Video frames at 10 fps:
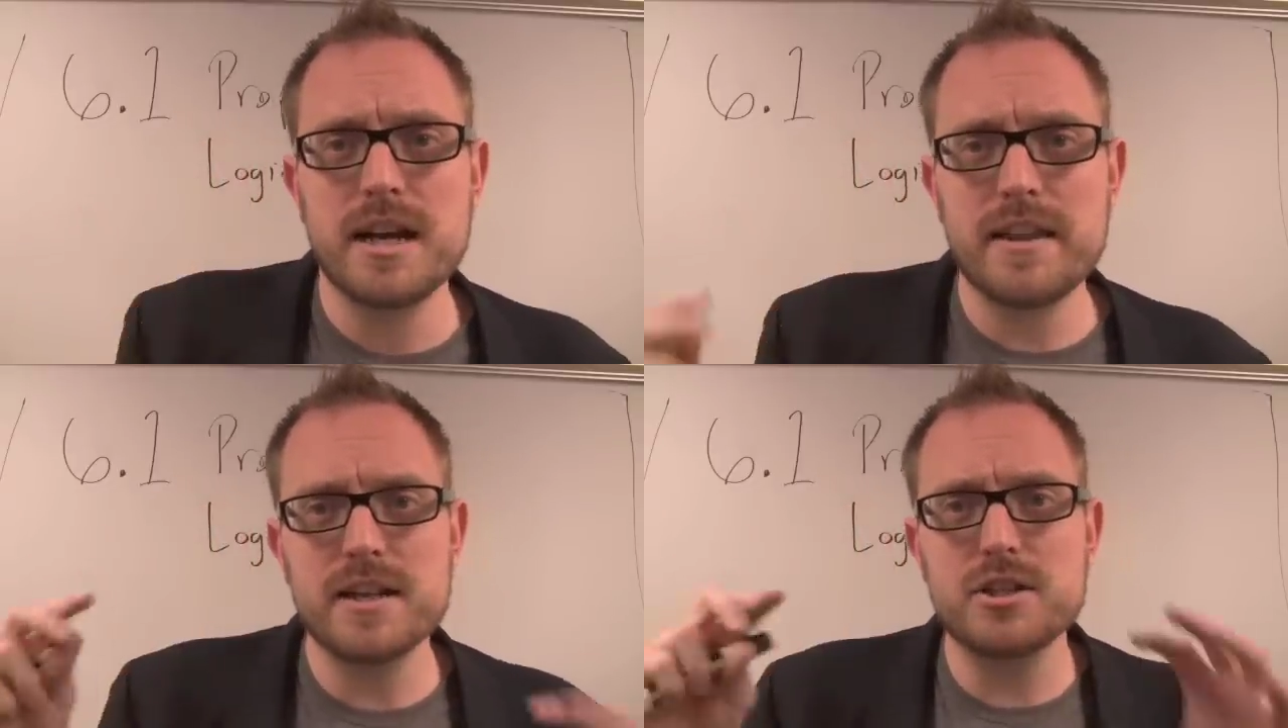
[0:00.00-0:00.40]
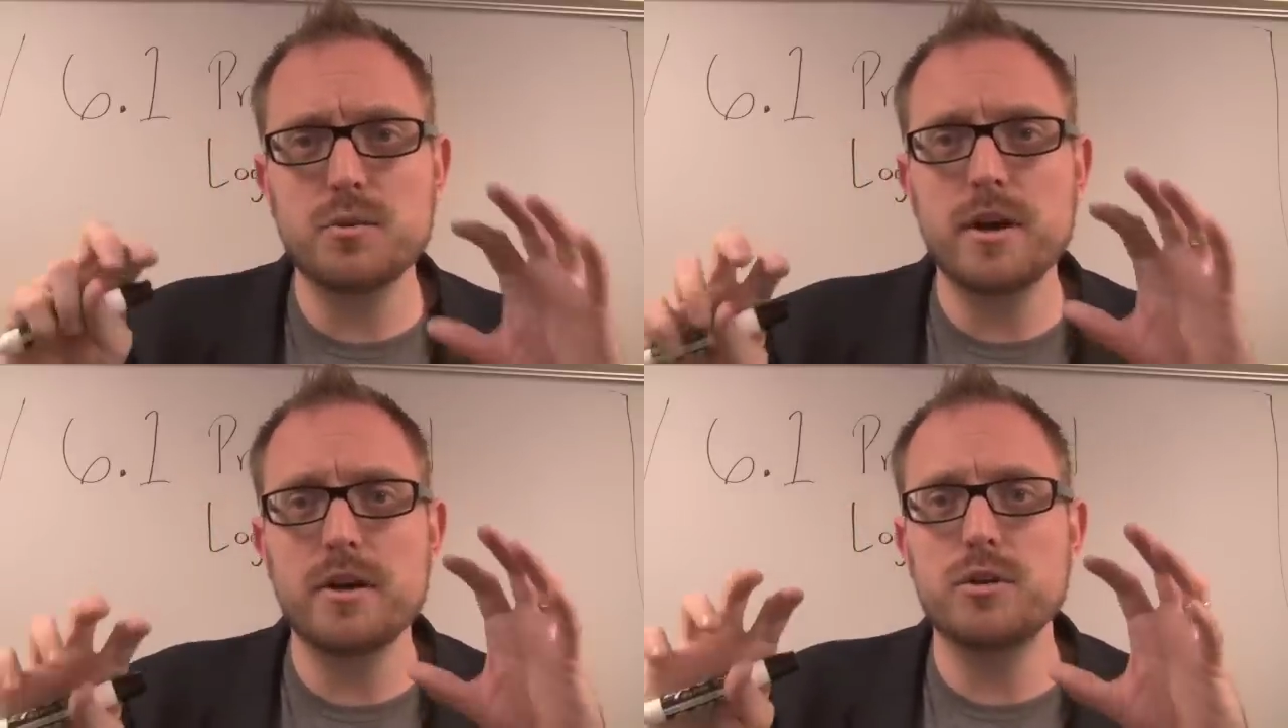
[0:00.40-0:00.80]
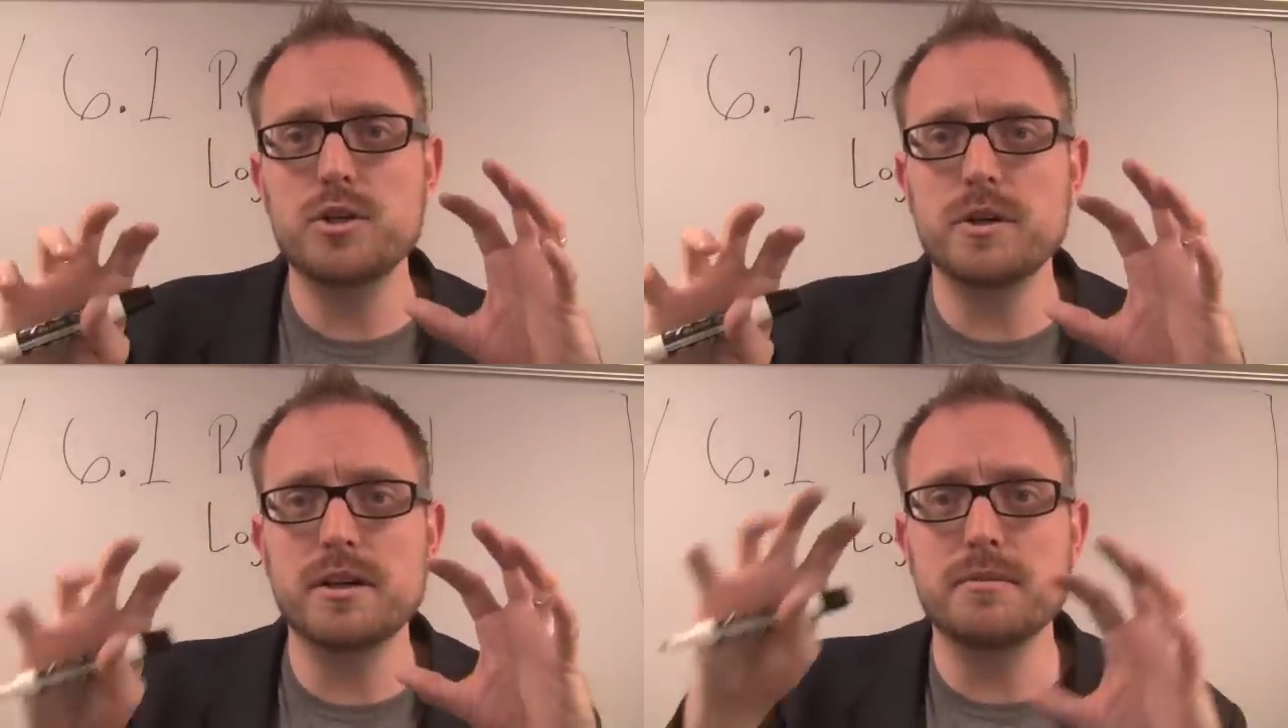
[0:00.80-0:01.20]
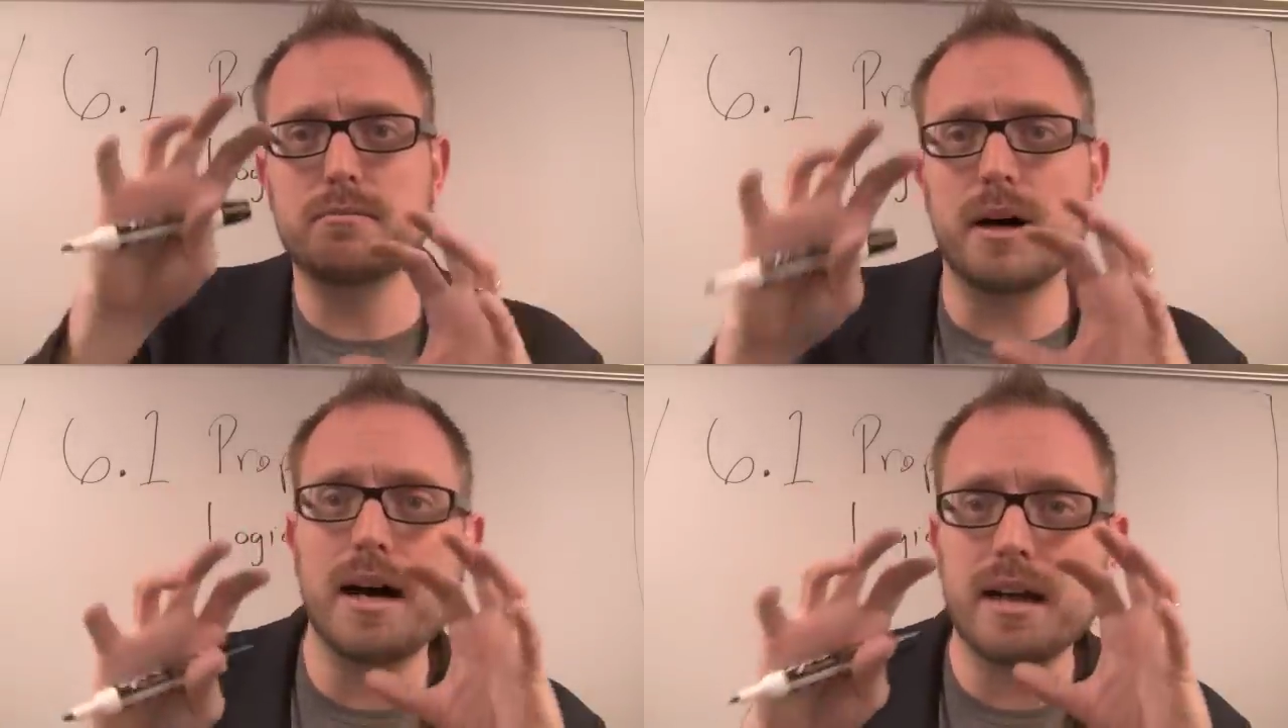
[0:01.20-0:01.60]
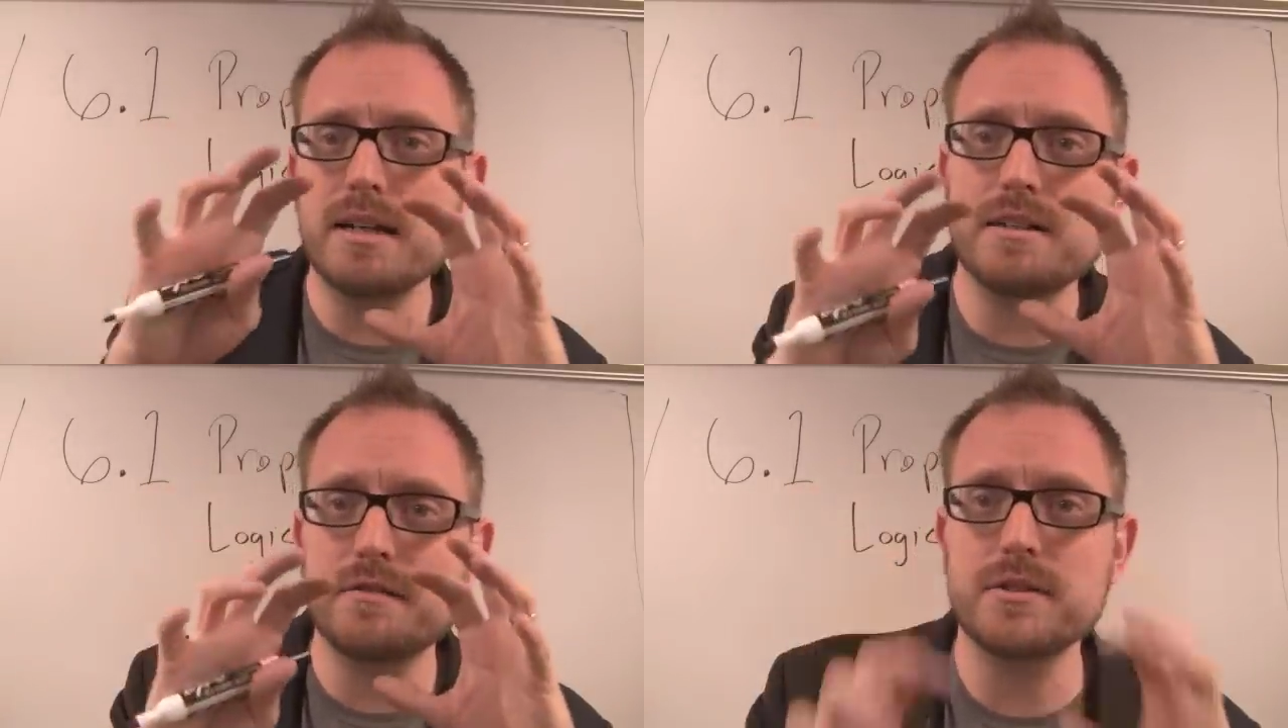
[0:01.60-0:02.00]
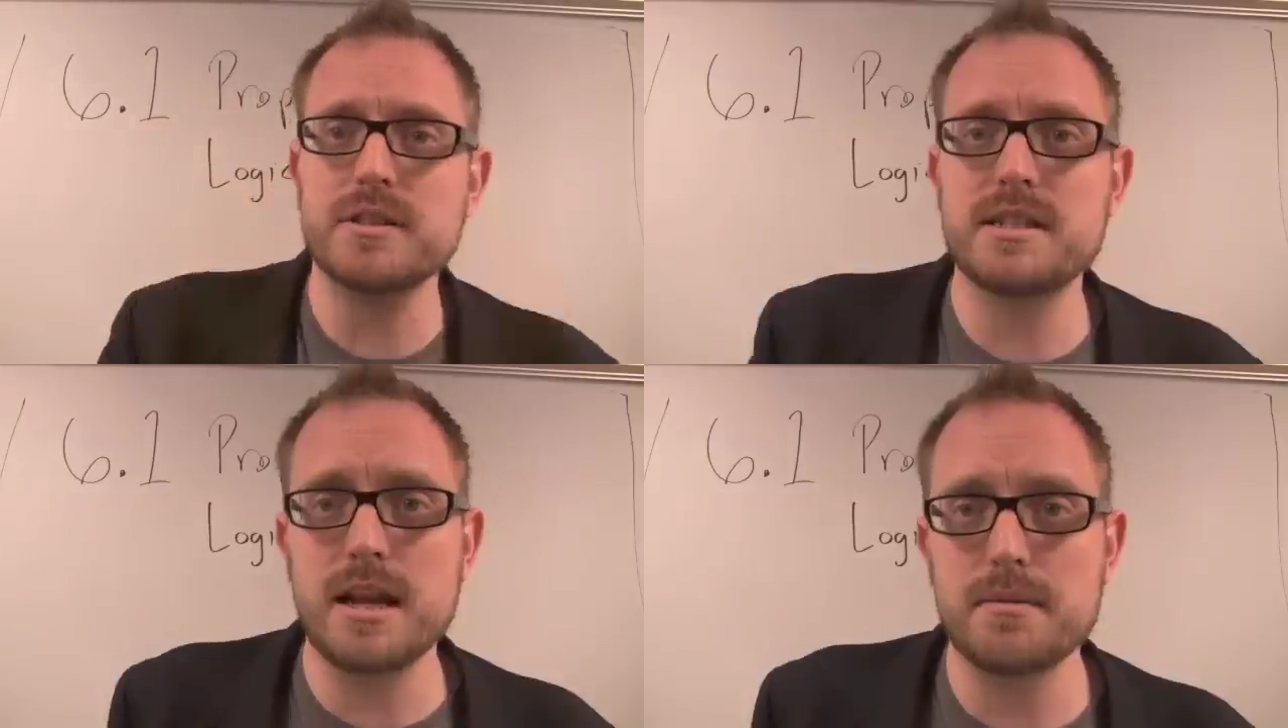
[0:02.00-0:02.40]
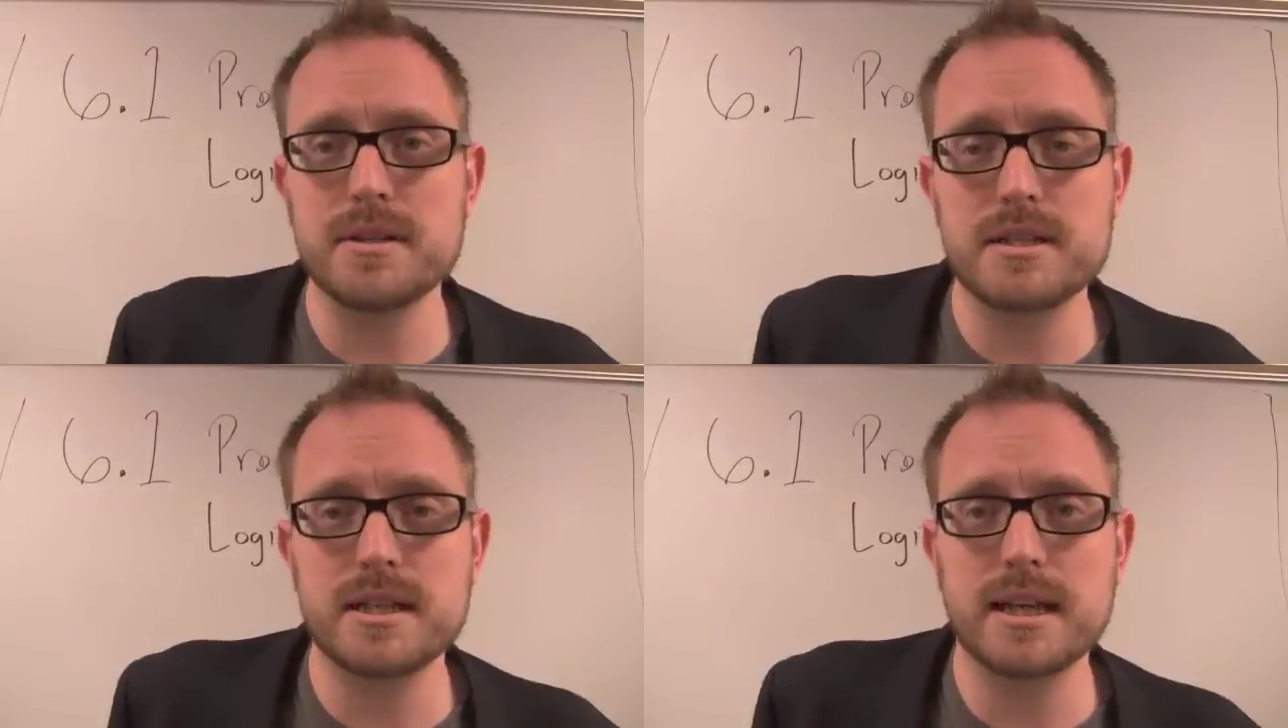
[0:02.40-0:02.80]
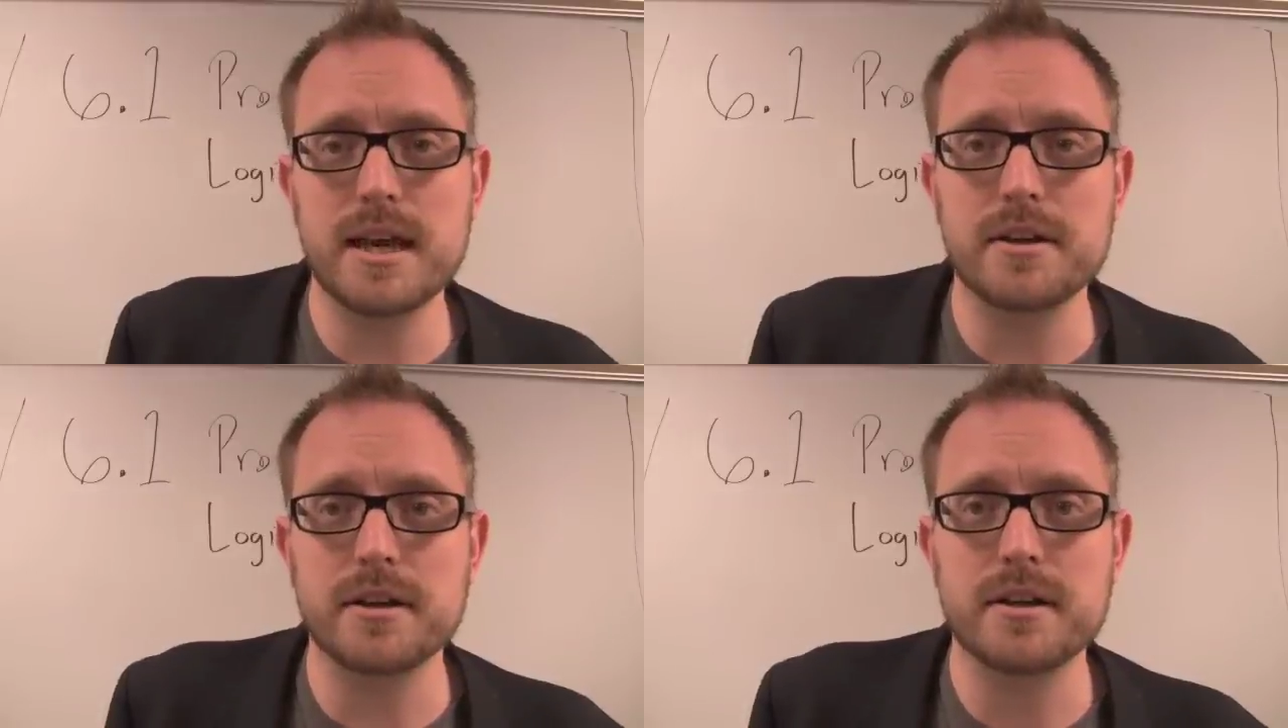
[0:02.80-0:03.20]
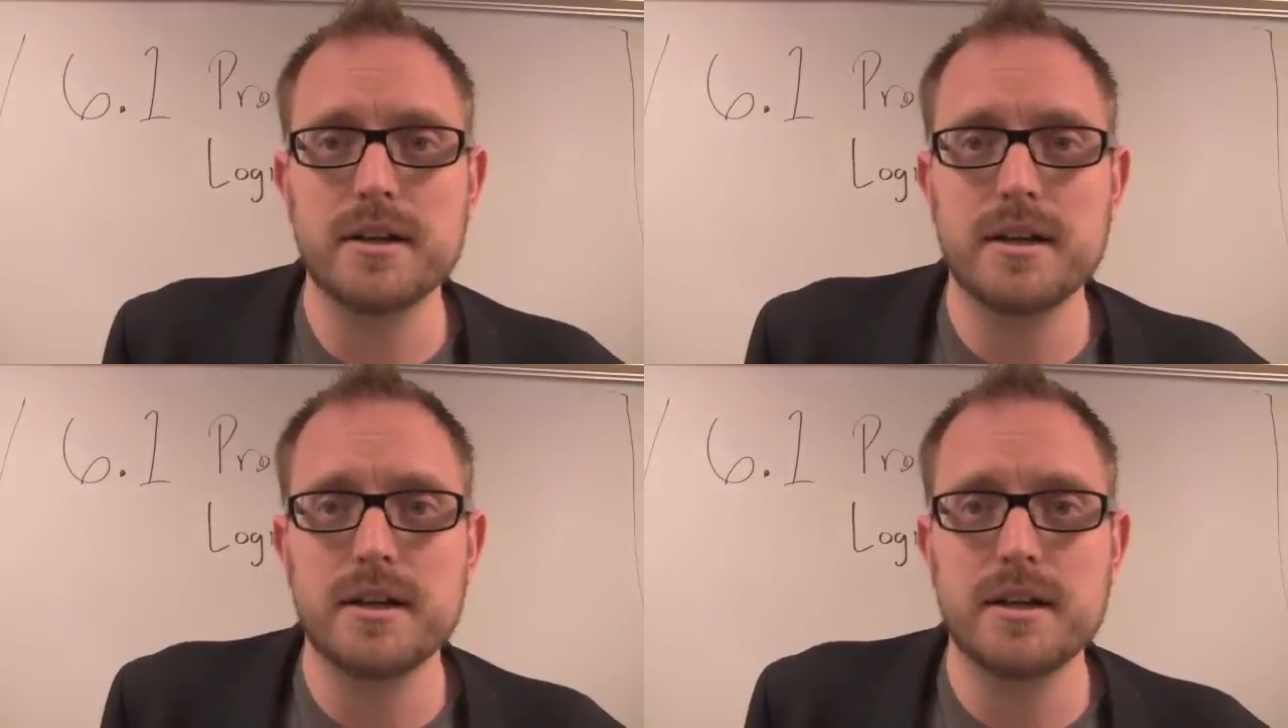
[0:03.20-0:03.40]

and that's the way in which we combine different statements together,